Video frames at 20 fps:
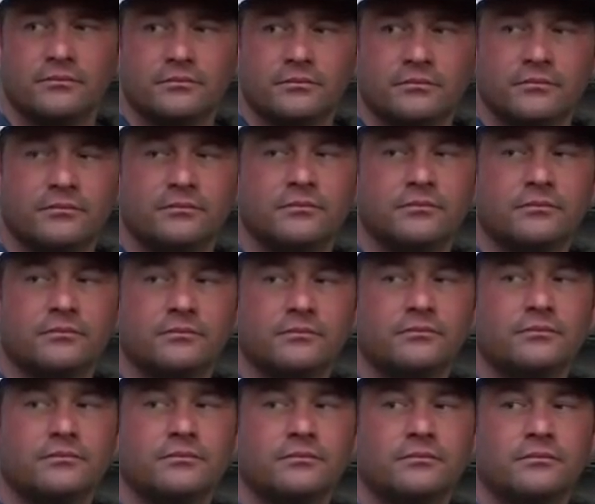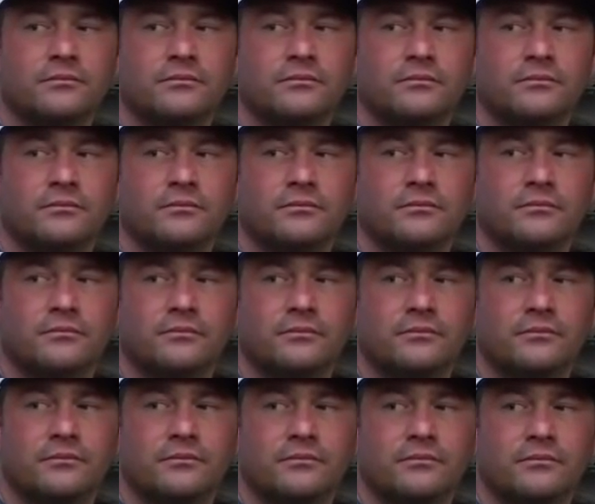
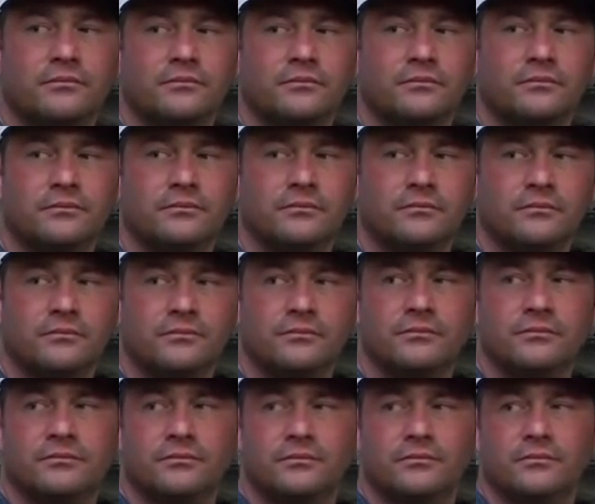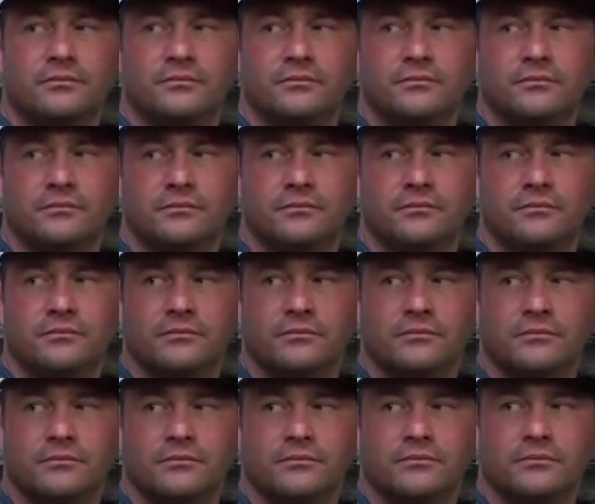
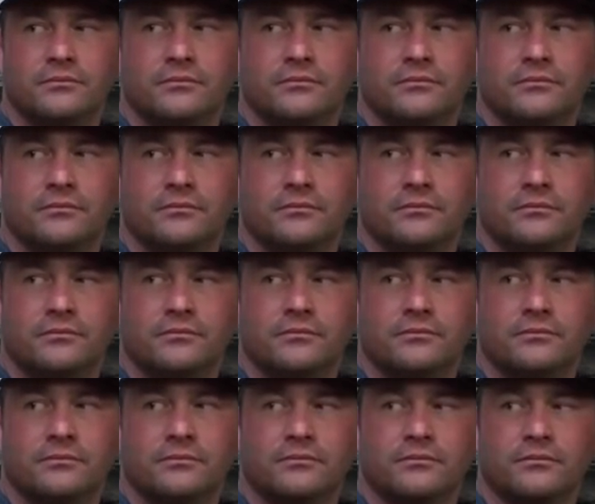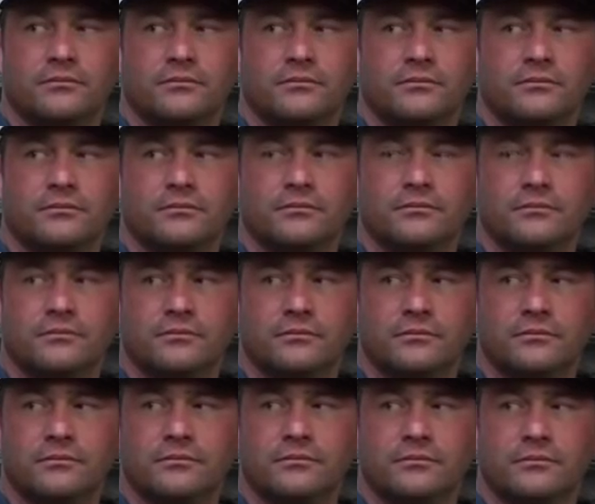
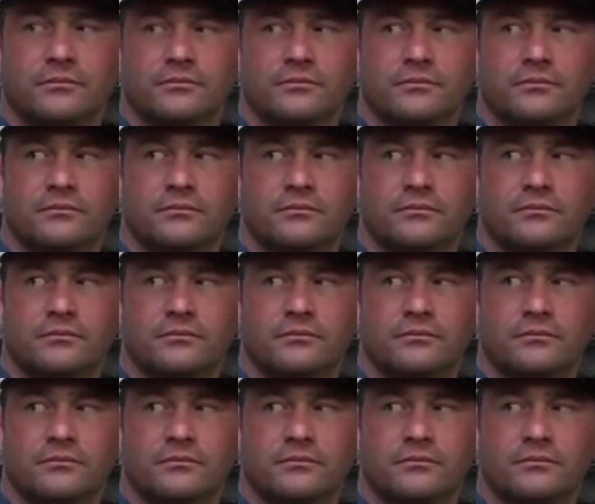The person shown says nothing.